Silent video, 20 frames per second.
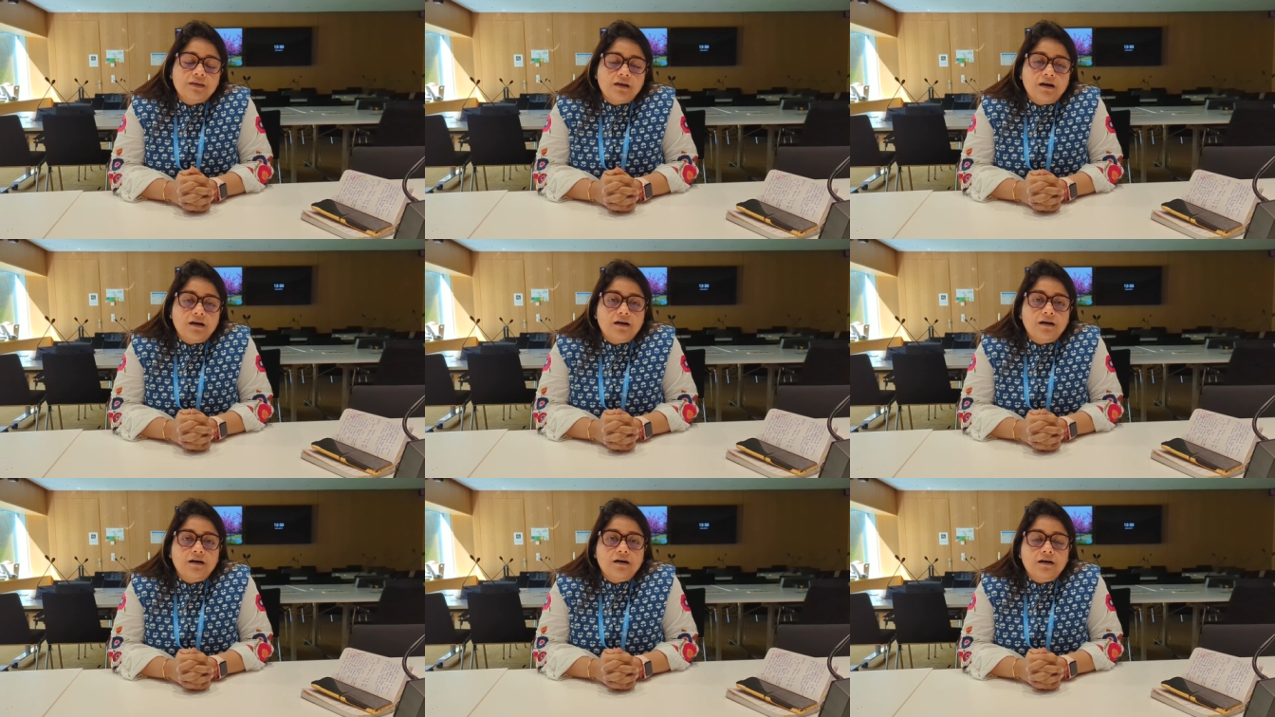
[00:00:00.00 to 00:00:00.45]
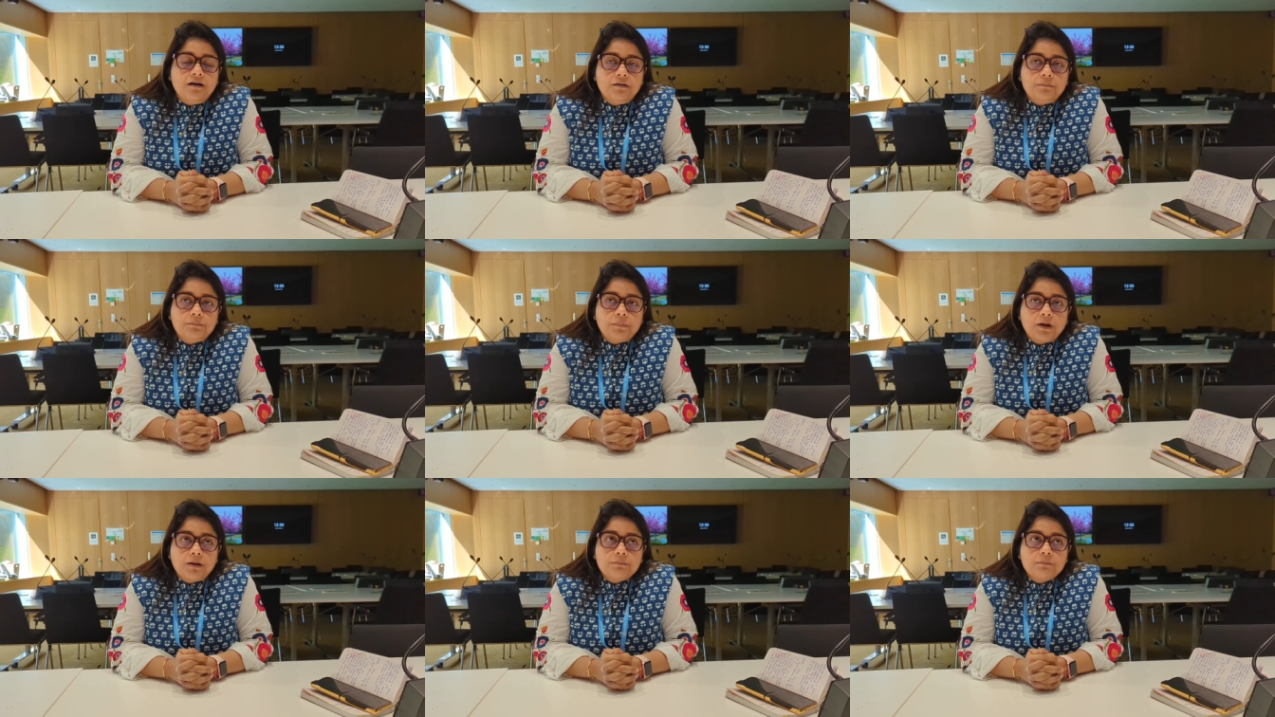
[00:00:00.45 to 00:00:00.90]
yeah uh,
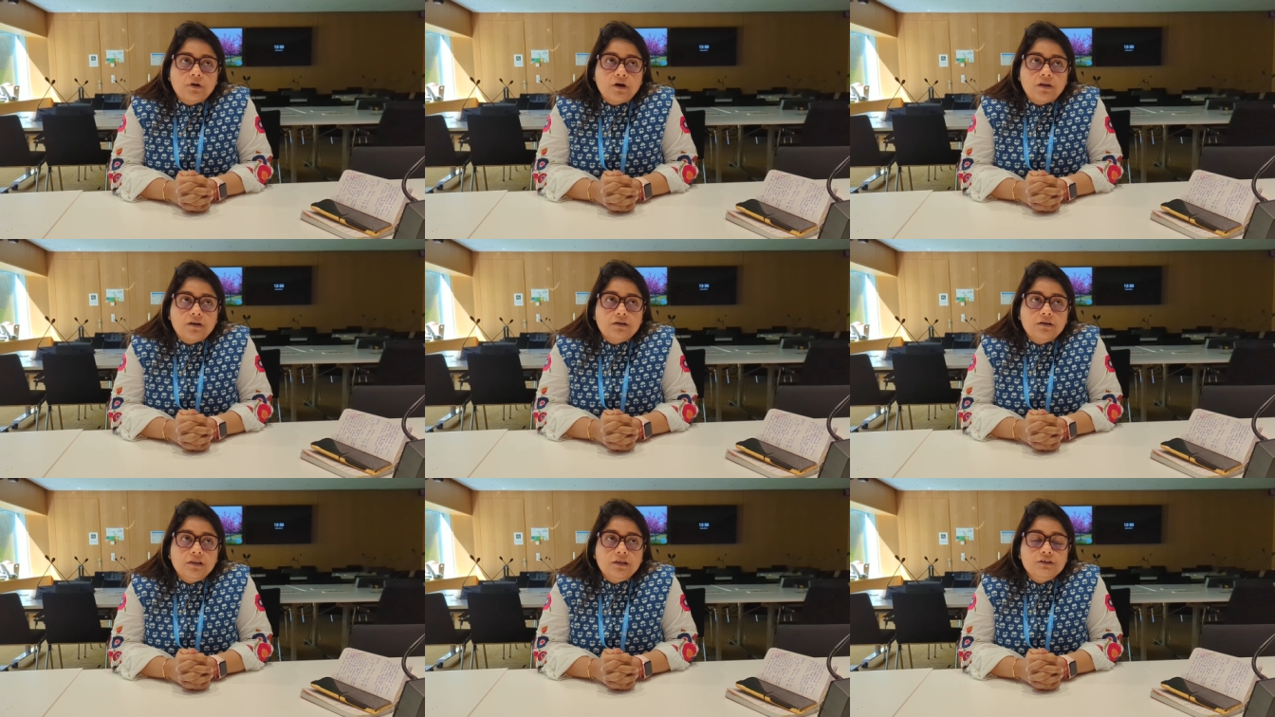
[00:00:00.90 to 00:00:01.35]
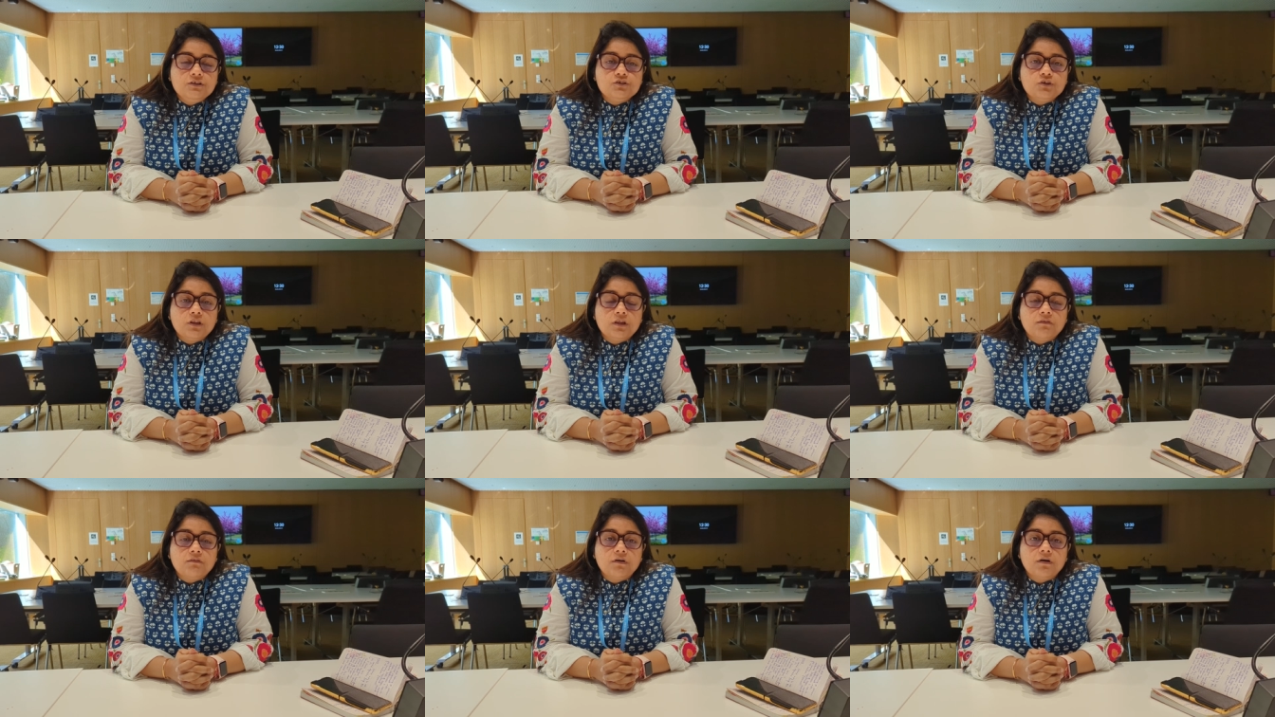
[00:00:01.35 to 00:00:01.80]
i'm currently in
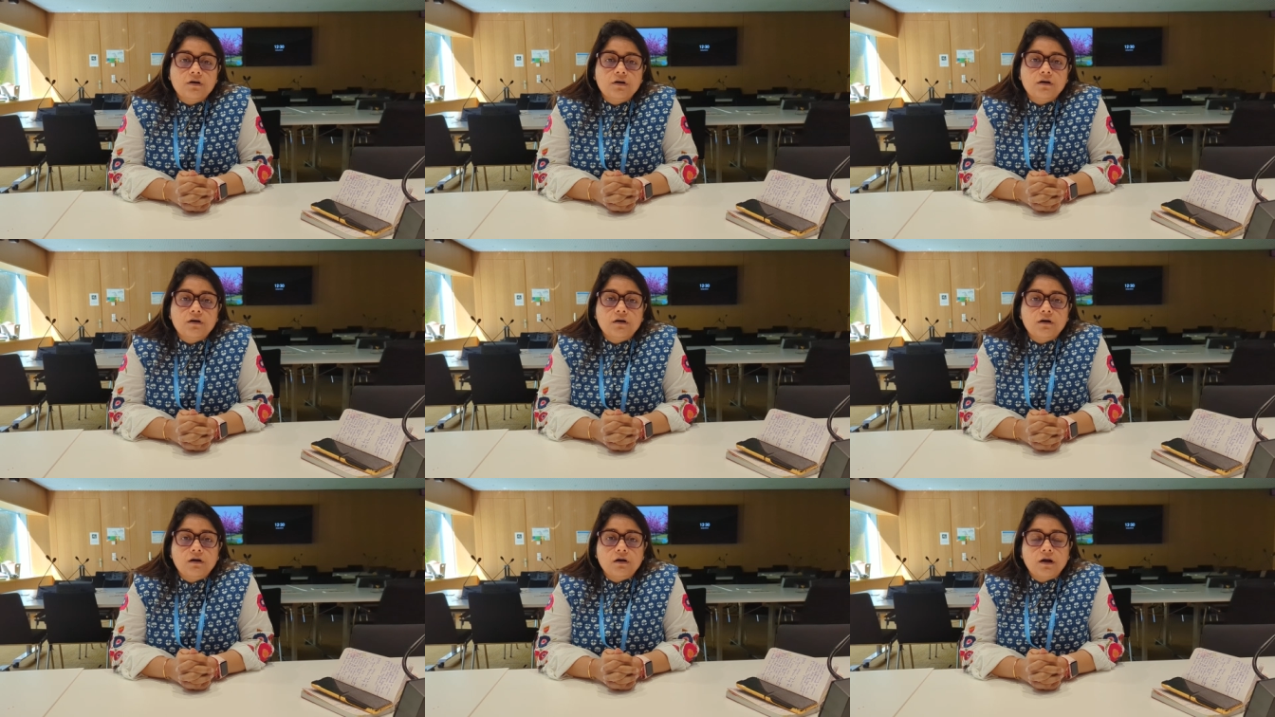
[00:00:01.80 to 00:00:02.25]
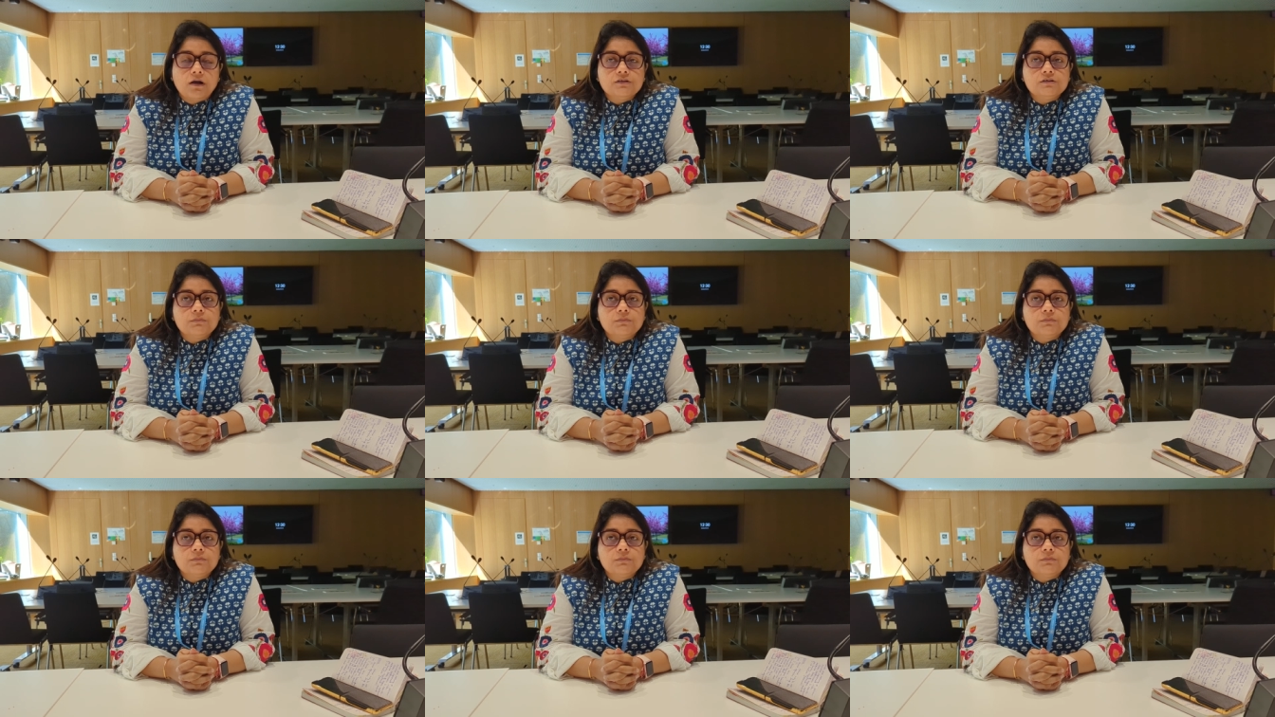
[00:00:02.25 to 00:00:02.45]
geneva uh,